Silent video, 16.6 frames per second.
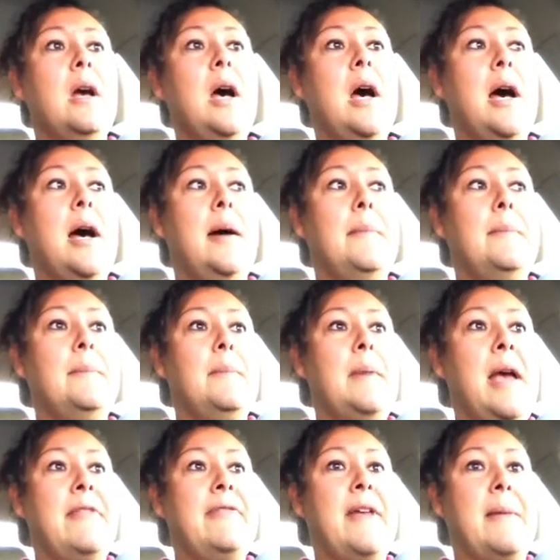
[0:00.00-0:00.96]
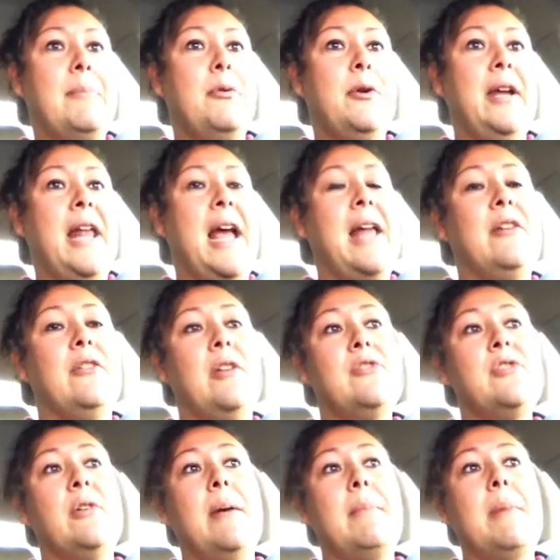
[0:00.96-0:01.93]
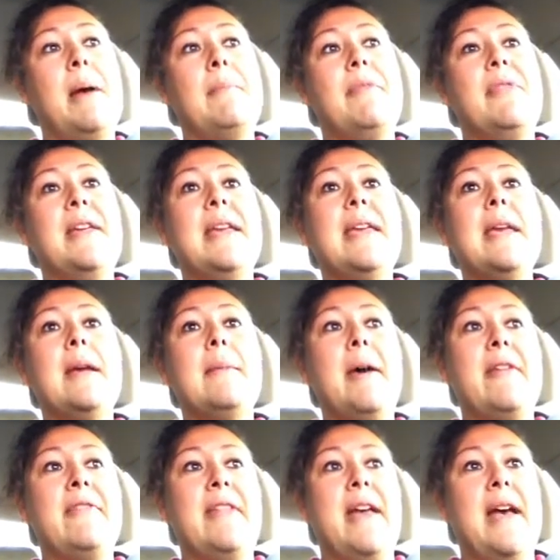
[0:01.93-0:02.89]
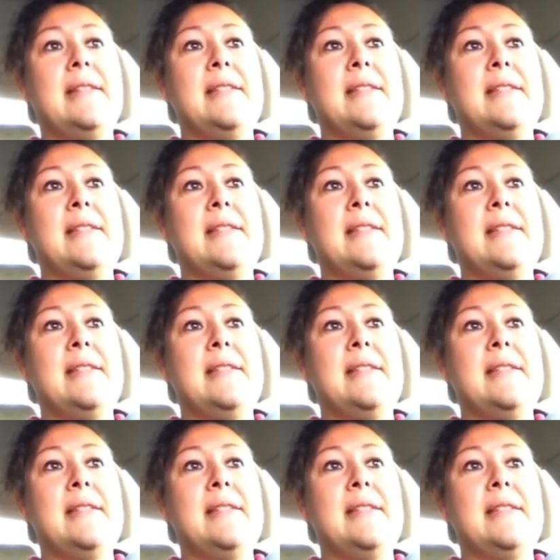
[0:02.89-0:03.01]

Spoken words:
At that point, I don't know. So I'm thinking about that,